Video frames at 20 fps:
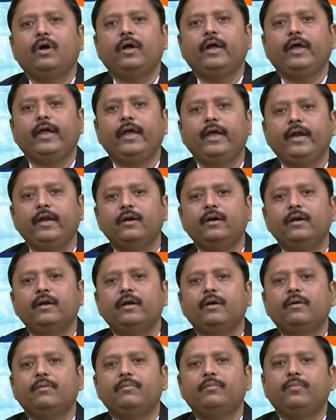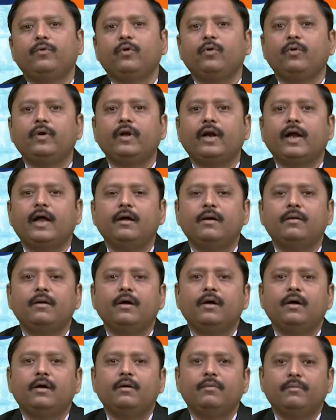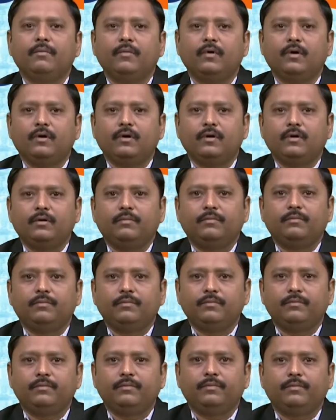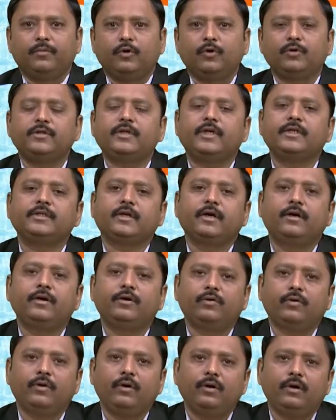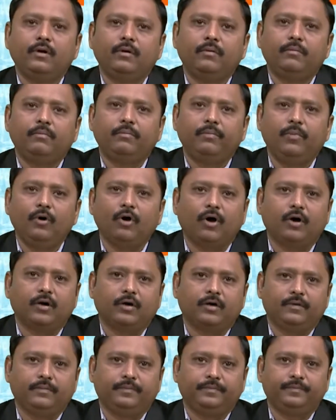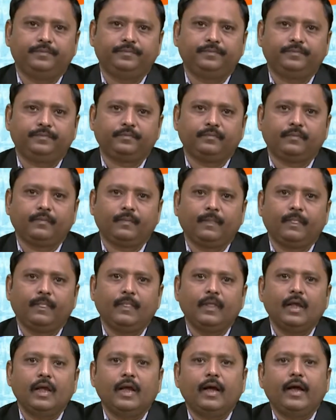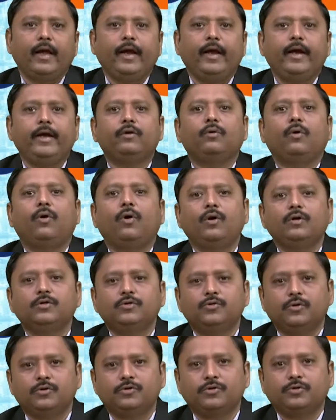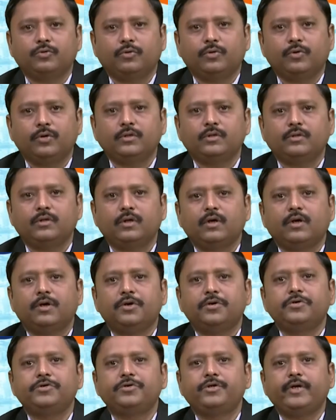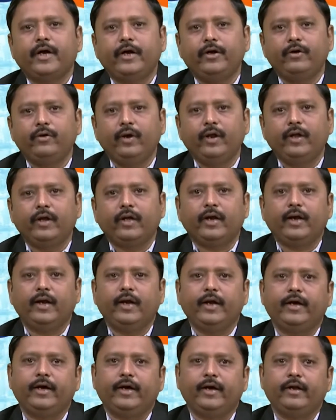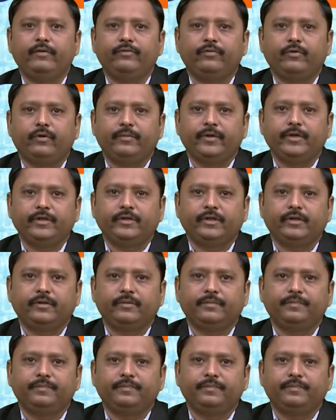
in program uh, process control block. It also stores scheduling related information